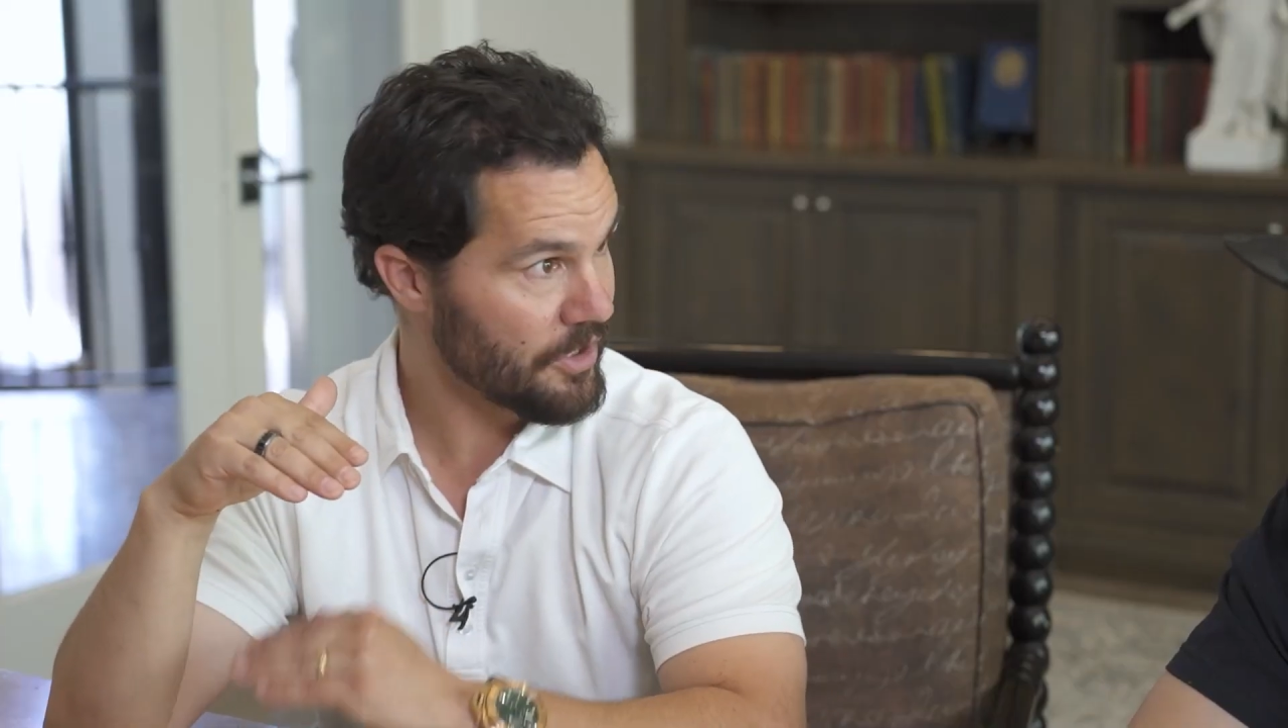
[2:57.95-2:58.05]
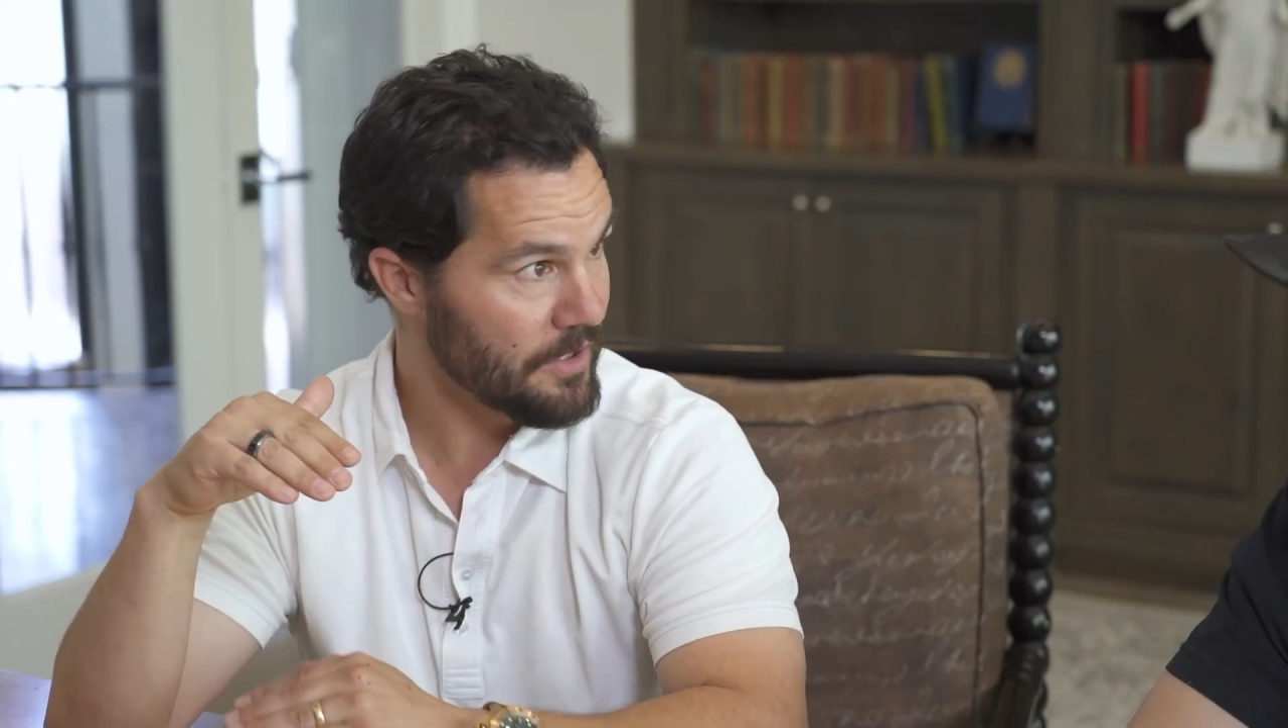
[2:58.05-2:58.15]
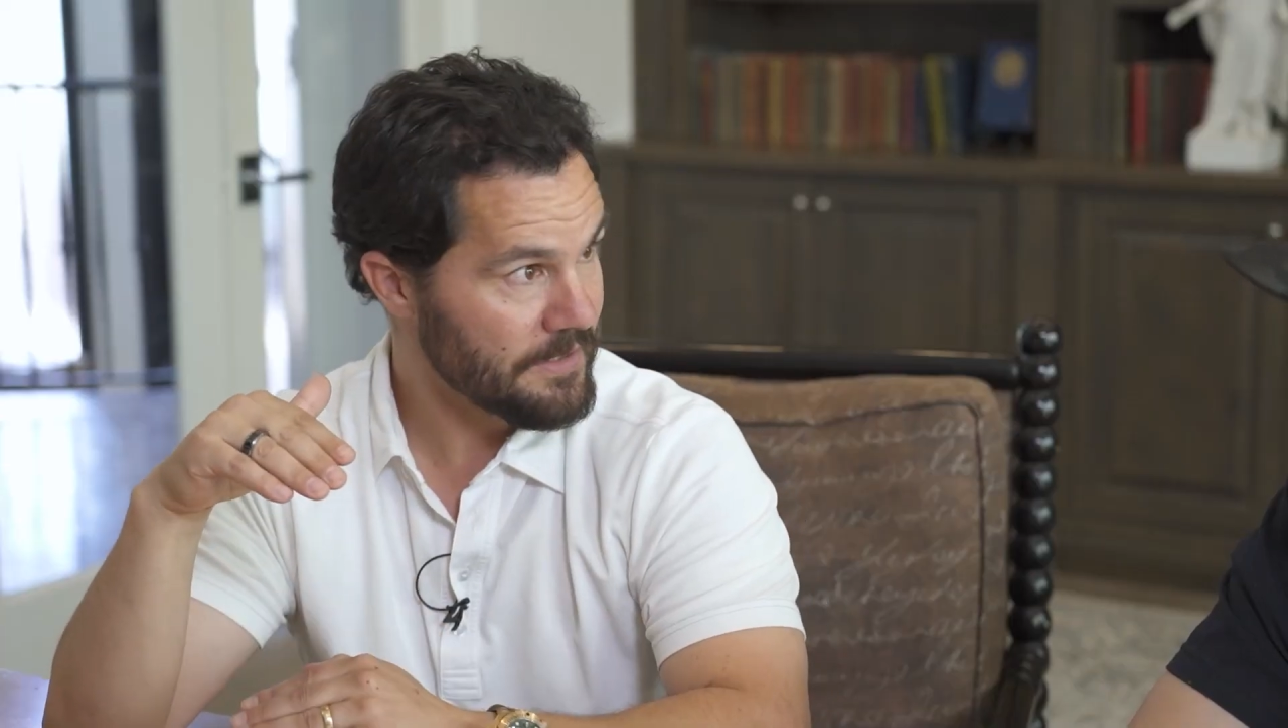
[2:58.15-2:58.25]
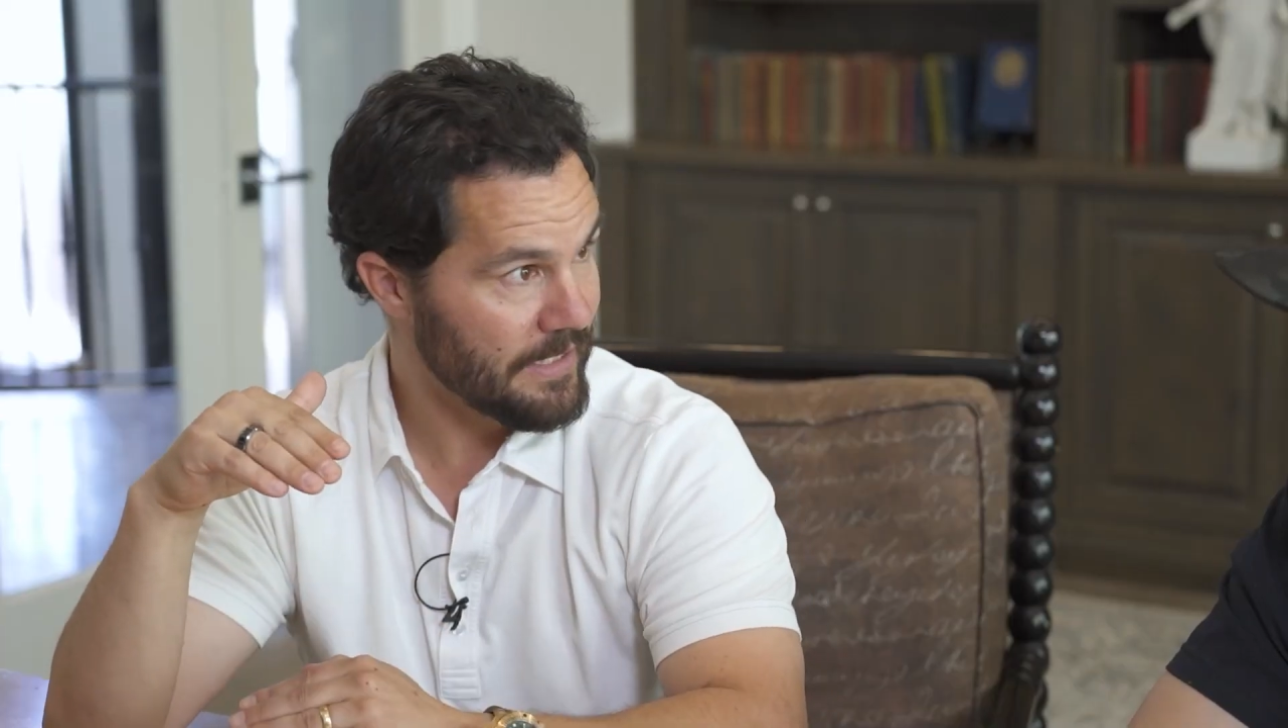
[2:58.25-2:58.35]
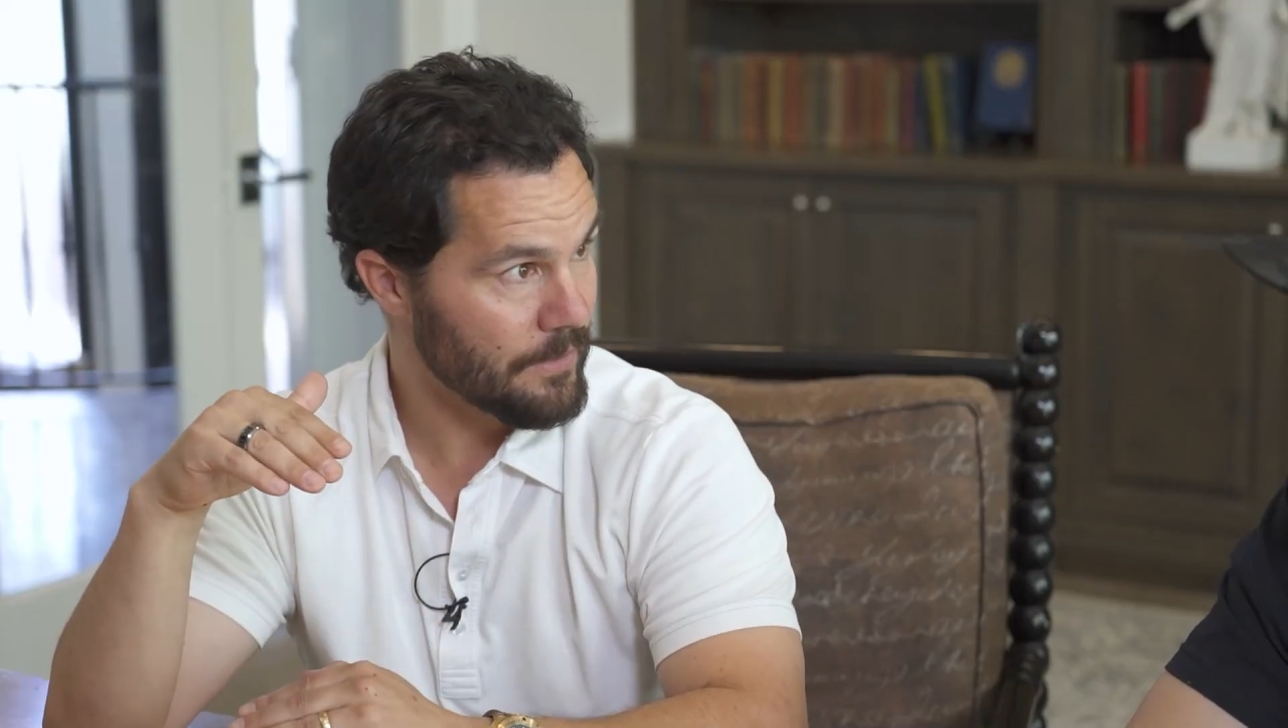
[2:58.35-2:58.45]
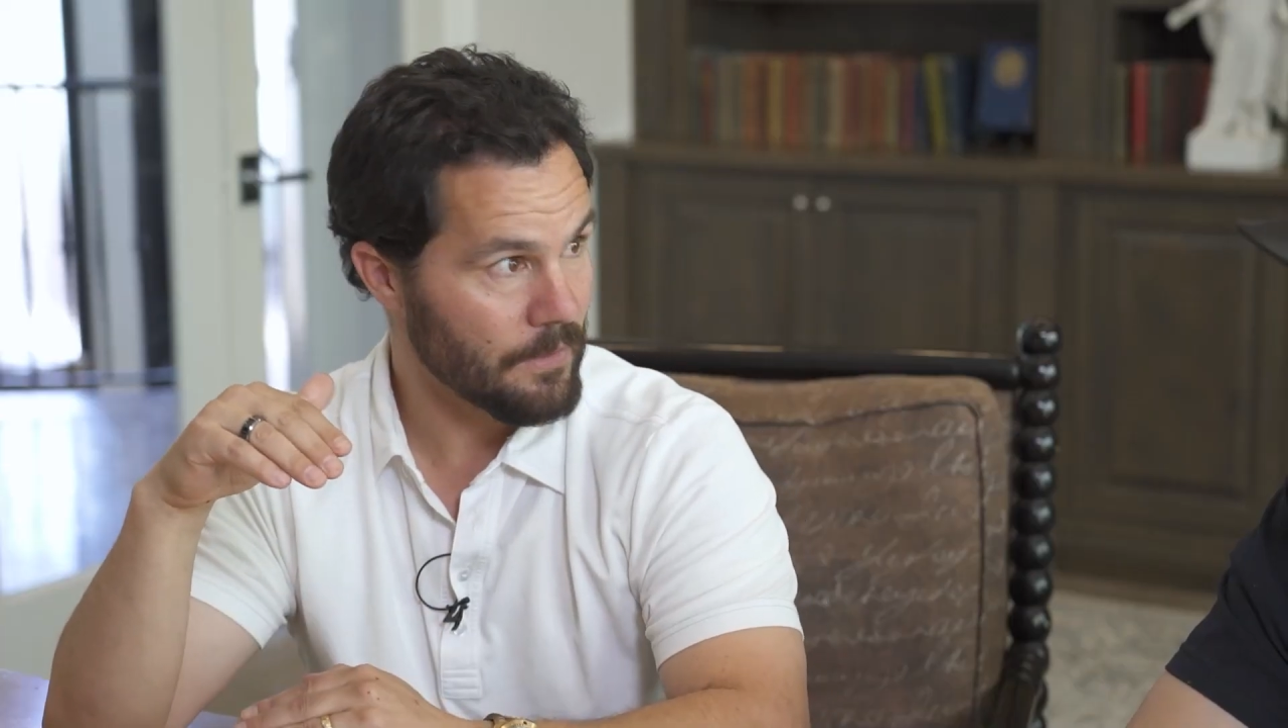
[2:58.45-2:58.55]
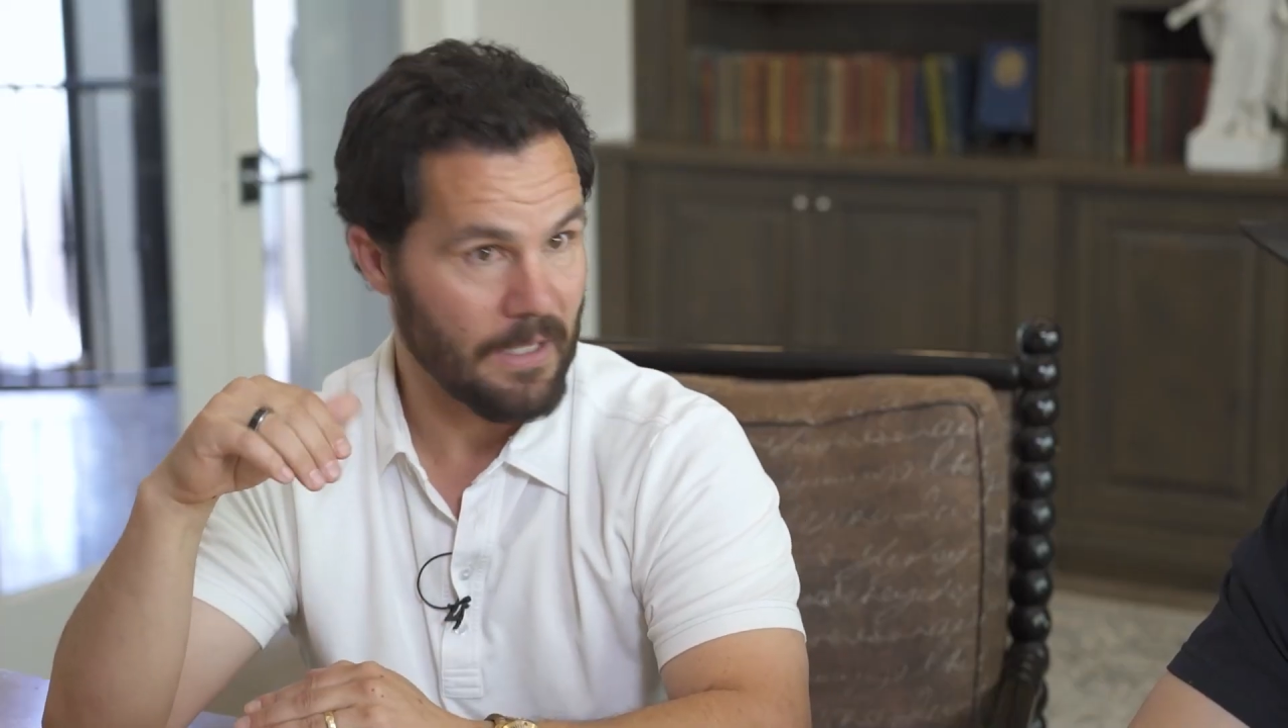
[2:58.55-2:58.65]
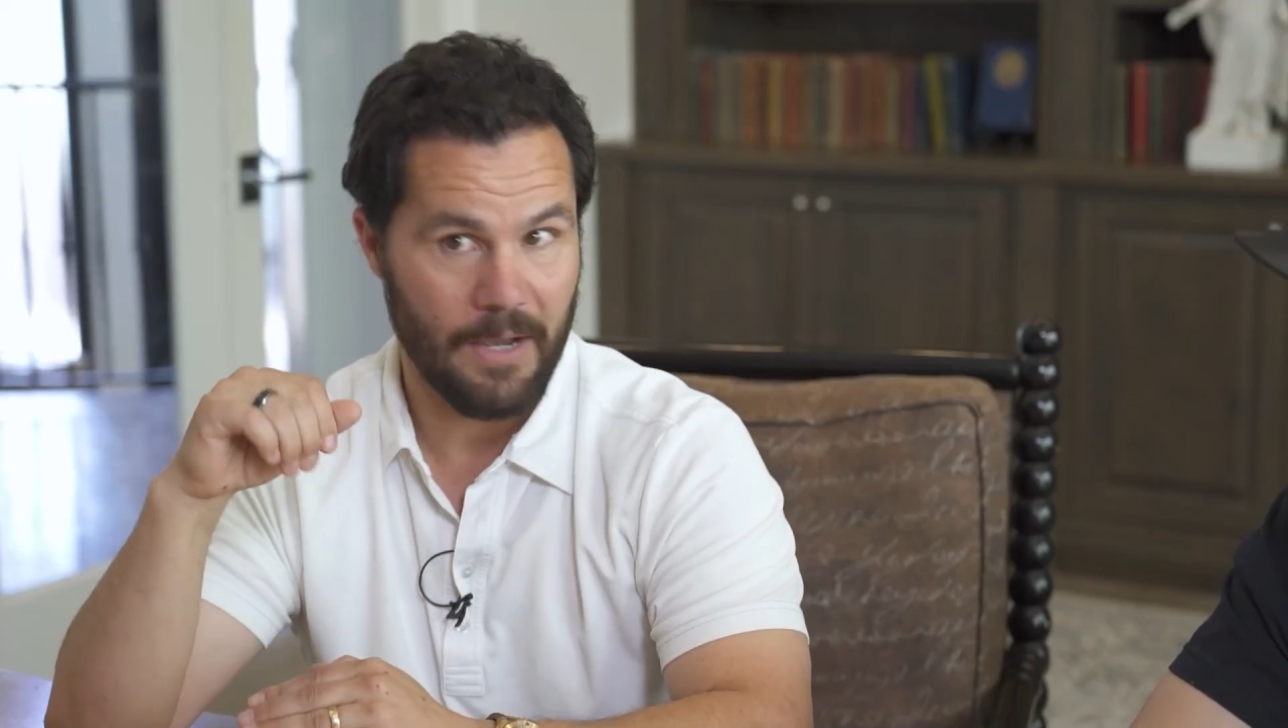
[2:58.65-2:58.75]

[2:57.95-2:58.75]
a good deal.